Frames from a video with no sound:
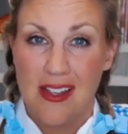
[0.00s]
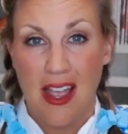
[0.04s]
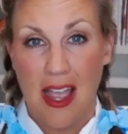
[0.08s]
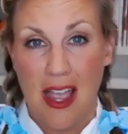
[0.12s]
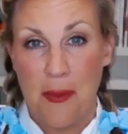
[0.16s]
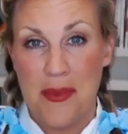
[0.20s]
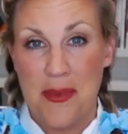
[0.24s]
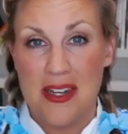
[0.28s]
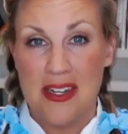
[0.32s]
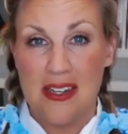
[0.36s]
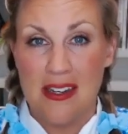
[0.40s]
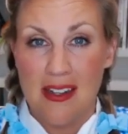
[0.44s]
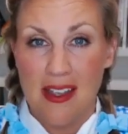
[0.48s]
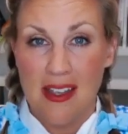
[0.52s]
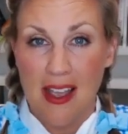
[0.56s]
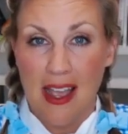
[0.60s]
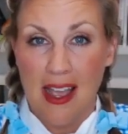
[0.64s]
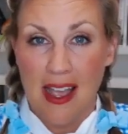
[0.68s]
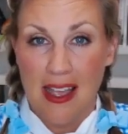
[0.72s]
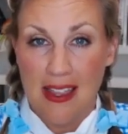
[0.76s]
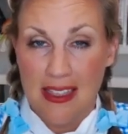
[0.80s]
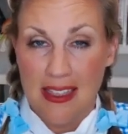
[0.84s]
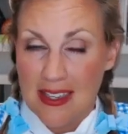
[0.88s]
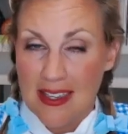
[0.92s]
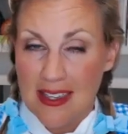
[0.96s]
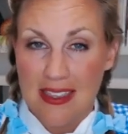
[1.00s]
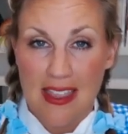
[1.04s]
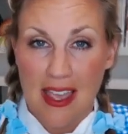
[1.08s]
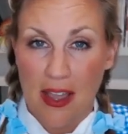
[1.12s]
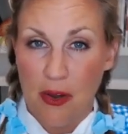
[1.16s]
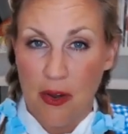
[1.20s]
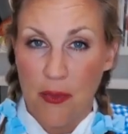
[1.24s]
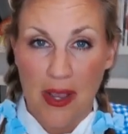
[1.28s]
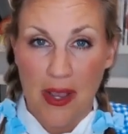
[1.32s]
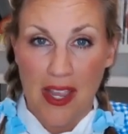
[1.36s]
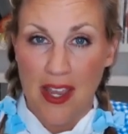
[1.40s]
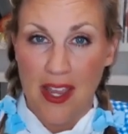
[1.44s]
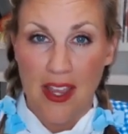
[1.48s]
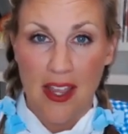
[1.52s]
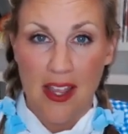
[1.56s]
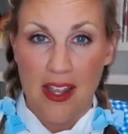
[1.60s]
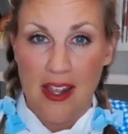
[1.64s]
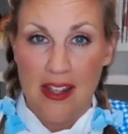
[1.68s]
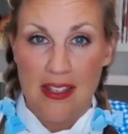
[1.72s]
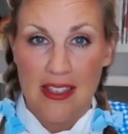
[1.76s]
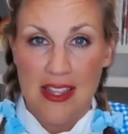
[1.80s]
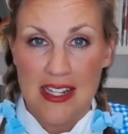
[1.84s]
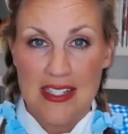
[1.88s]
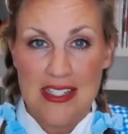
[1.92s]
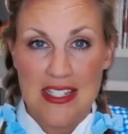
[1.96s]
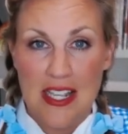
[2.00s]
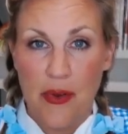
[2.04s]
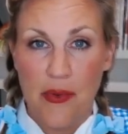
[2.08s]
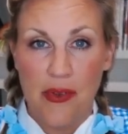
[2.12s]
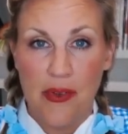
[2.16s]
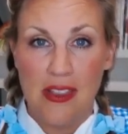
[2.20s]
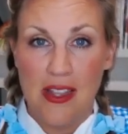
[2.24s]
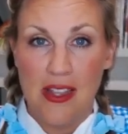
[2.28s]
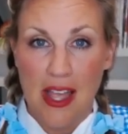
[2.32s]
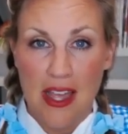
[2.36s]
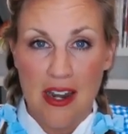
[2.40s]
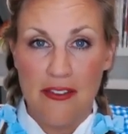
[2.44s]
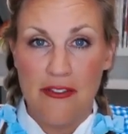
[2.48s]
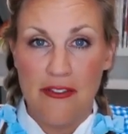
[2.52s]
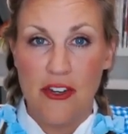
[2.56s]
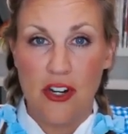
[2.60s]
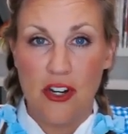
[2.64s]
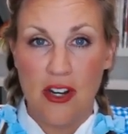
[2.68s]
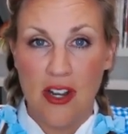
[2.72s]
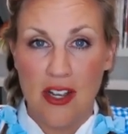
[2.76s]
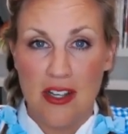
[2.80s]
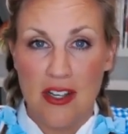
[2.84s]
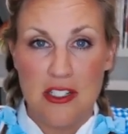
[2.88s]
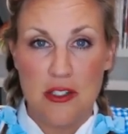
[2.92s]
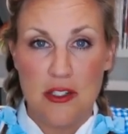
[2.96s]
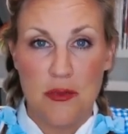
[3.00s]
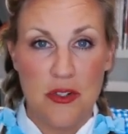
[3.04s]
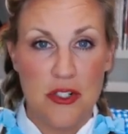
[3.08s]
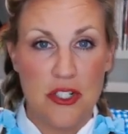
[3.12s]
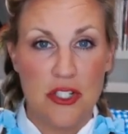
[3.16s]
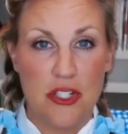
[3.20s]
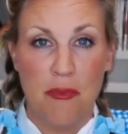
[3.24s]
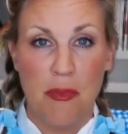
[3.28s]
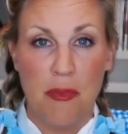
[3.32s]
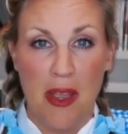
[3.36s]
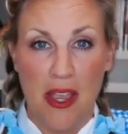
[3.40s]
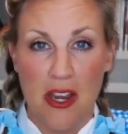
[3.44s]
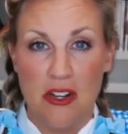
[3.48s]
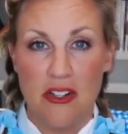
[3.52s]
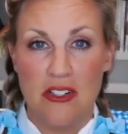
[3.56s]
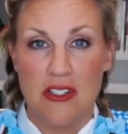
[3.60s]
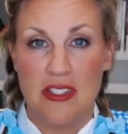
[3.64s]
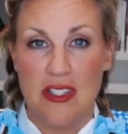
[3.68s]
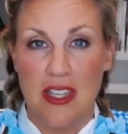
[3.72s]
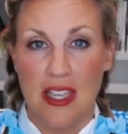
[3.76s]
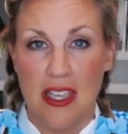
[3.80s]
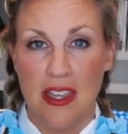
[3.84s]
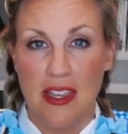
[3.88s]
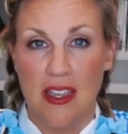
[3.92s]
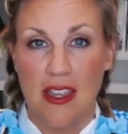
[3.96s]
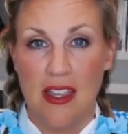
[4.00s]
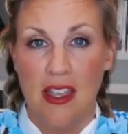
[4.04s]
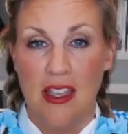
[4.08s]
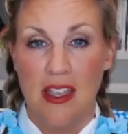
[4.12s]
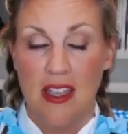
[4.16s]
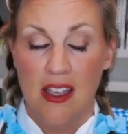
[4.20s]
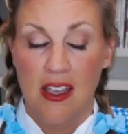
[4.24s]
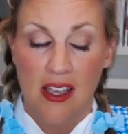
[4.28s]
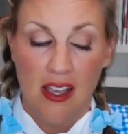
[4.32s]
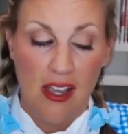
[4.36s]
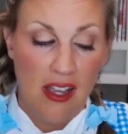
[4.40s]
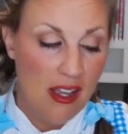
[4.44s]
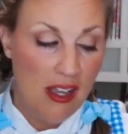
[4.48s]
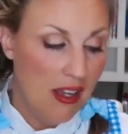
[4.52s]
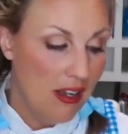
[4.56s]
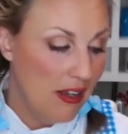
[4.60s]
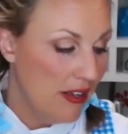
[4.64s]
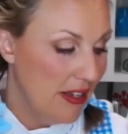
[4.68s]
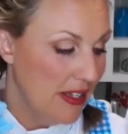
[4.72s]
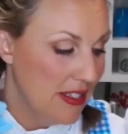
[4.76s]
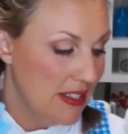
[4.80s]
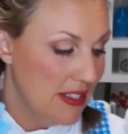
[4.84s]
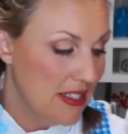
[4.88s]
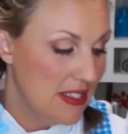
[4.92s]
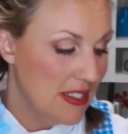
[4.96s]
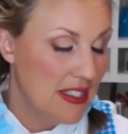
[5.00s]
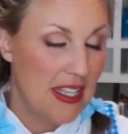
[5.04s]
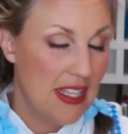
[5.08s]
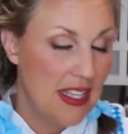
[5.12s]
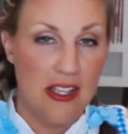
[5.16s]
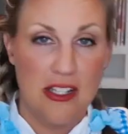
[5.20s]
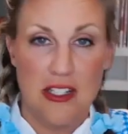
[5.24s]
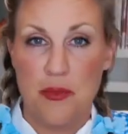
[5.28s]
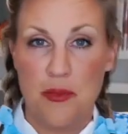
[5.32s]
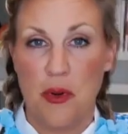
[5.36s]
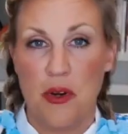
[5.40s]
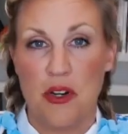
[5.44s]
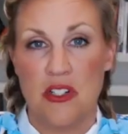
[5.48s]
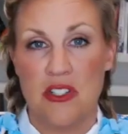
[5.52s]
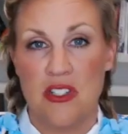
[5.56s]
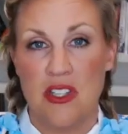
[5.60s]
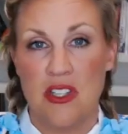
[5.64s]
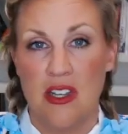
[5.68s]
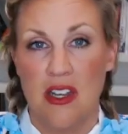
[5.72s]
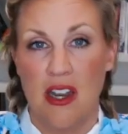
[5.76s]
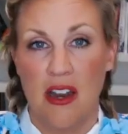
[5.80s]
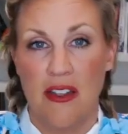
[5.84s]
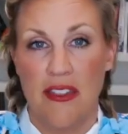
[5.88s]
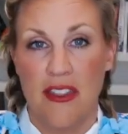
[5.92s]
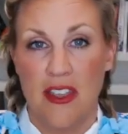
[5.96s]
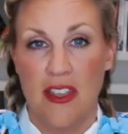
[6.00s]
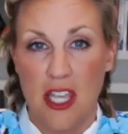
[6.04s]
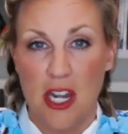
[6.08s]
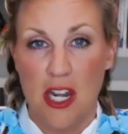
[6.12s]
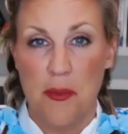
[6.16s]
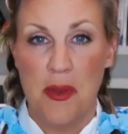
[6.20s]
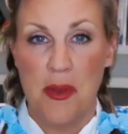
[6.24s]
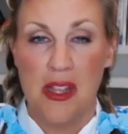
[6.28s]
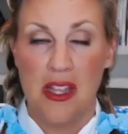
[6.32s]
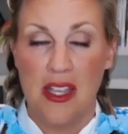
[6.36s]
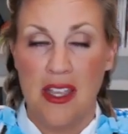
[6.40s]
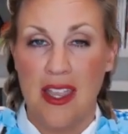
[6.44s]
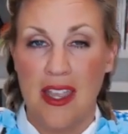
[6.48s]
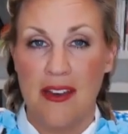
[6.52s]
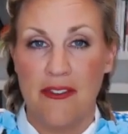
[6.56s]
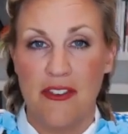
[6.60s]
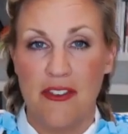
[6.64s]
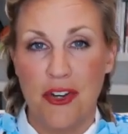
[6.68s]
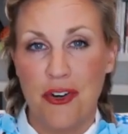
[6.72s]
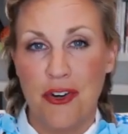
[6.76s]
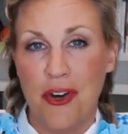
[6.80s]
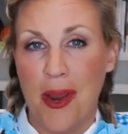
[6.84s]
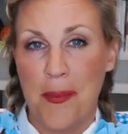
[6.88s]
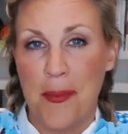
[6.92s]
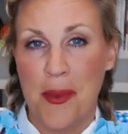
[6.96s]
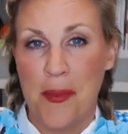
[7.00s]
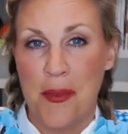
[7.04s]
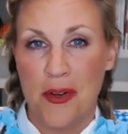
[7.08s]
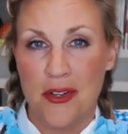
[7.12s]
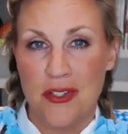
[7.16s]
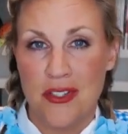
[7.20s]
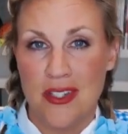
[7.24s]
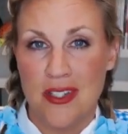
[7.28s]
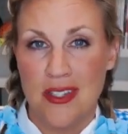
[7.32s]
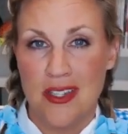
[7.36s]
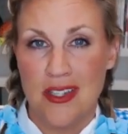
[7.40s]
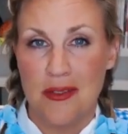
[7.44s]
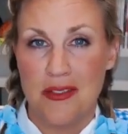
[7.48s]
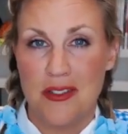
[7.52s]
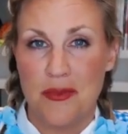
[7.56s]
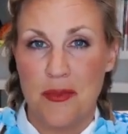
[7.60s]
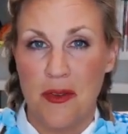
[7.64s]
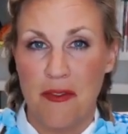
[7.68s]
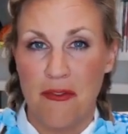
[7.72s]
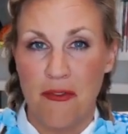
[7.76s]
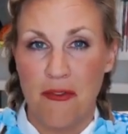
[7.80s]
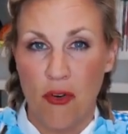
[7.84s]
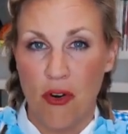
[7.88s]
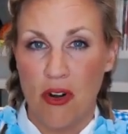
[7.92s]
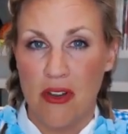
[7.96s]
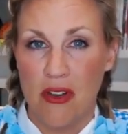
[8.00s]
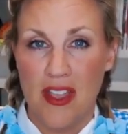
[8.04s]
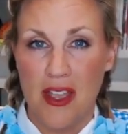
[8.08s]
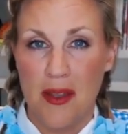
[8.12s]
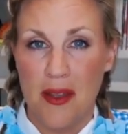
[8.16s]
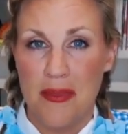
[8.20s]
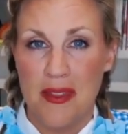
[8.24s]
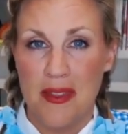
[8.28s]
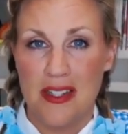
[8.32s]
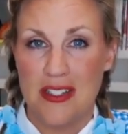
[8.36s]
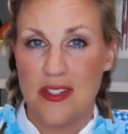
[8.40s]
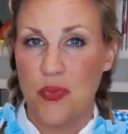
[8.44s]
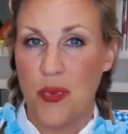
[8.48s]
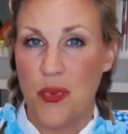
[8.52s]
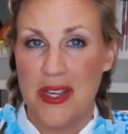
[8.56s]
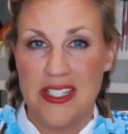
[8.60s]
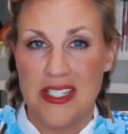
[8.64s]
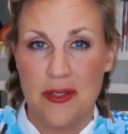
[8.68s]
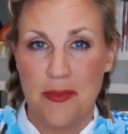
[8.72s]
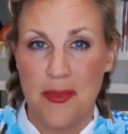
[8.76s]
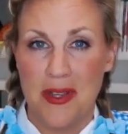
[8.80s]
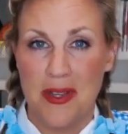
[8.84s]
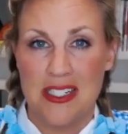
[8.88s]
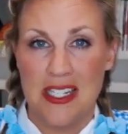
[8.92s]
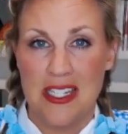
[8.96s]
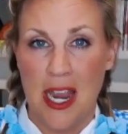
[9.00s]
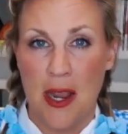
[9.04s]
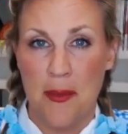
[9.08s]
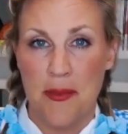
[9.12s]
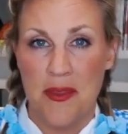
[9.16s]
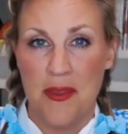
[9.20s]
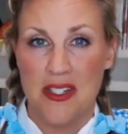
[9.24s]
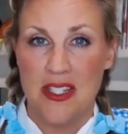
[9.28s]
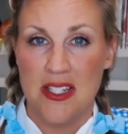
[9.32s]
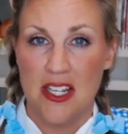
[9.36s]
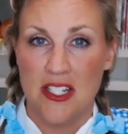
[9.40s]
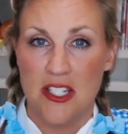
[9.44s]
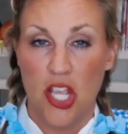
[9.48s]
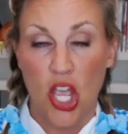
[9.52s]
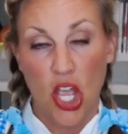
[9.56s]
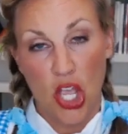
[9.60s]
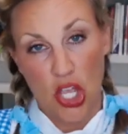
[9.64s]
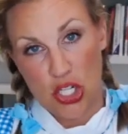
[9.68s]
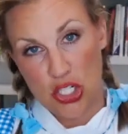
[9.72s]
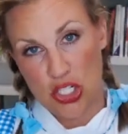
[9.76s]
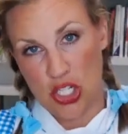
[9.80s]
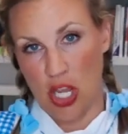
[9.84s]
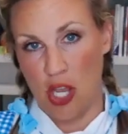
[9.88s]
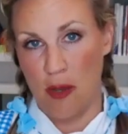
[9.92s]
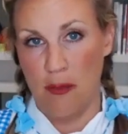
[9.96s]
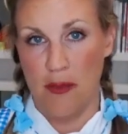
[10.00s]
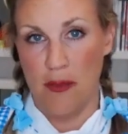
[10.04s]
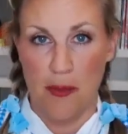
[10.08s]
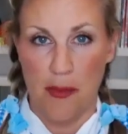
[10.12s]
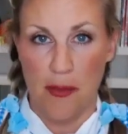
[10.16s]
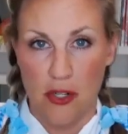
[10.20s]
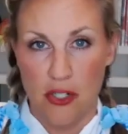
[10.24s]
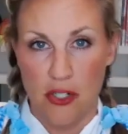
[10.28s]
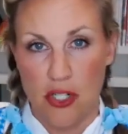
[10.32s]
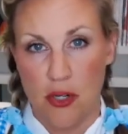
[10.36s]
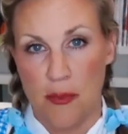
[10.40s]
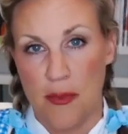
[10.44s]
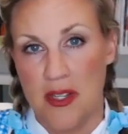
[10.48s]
I mean, I think that way. That's how a lot of your customers and buyers think. Oh, it's a salesperson. Are they going to be like every crappy person that's before them that's wasted my time that says, "Tell me about your